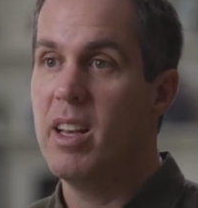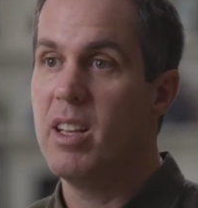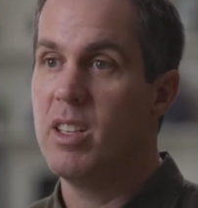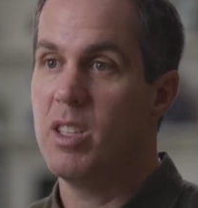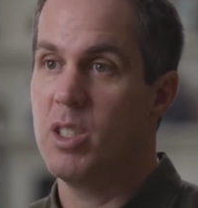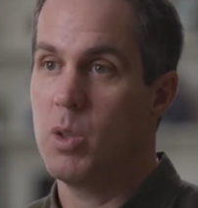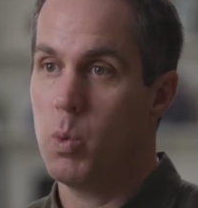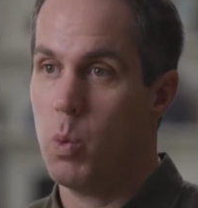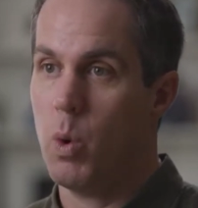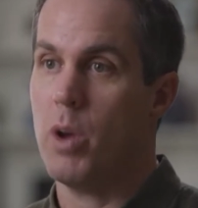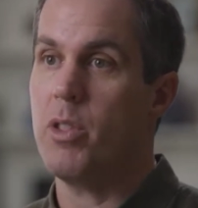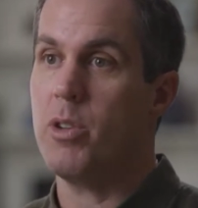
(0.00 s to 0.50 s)

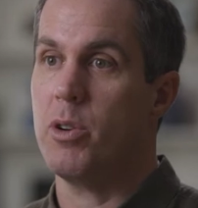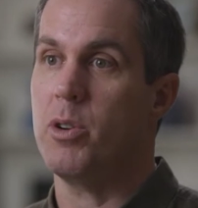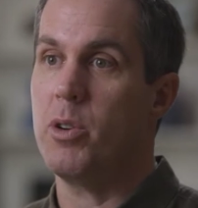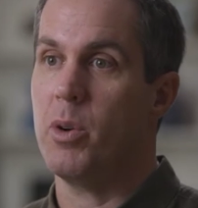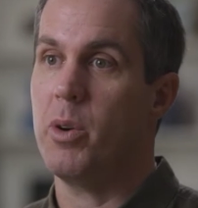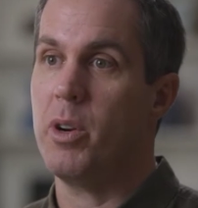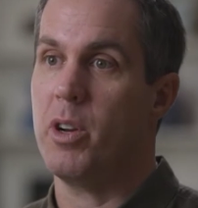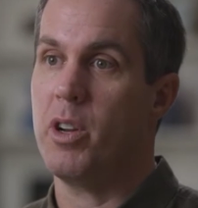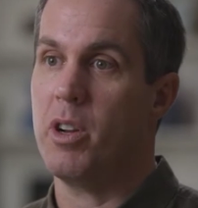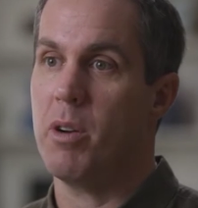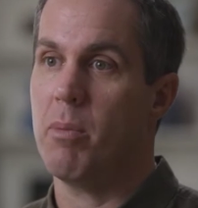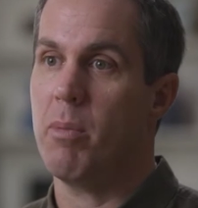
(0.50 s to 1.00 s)
Just what they're
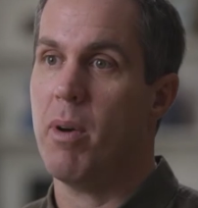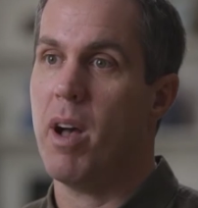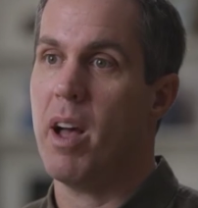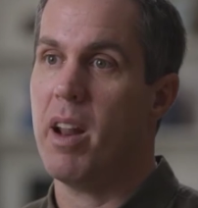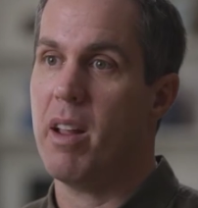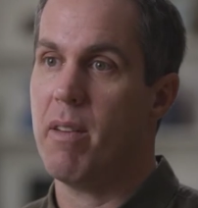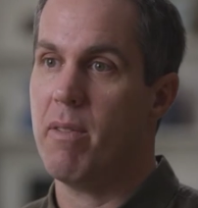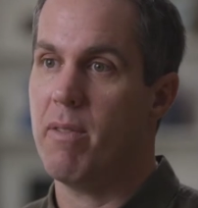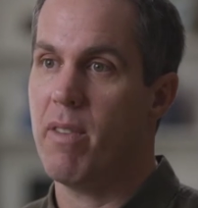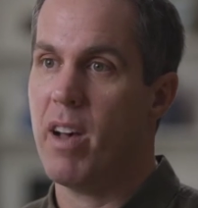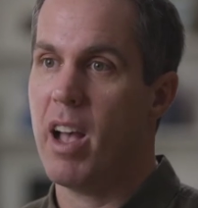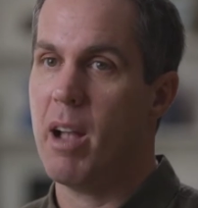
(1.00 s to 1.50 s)
doing to your
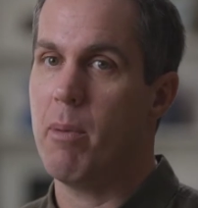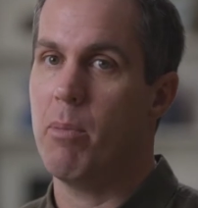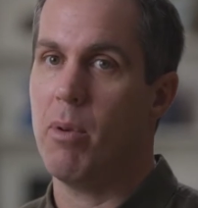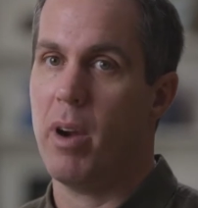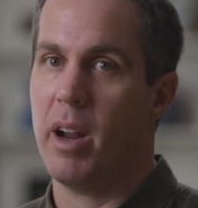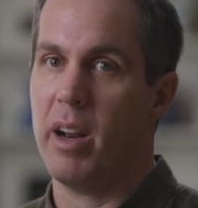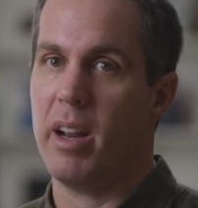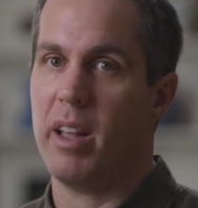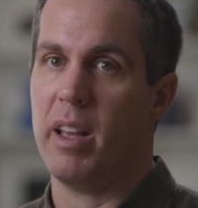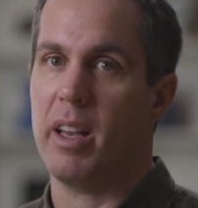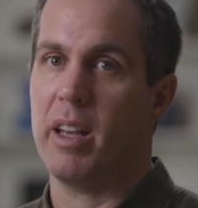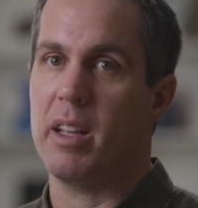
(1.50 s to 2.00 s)
body,
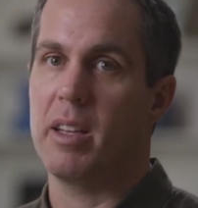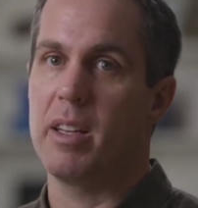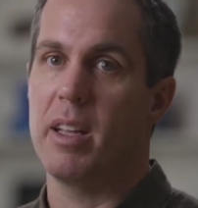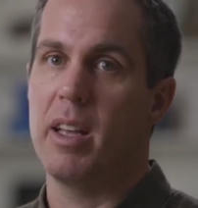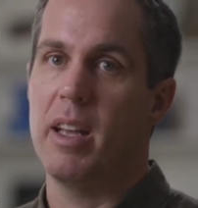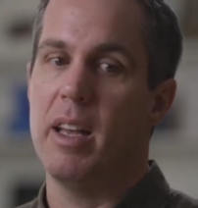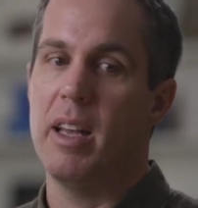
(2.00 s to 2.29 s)
vibrating it,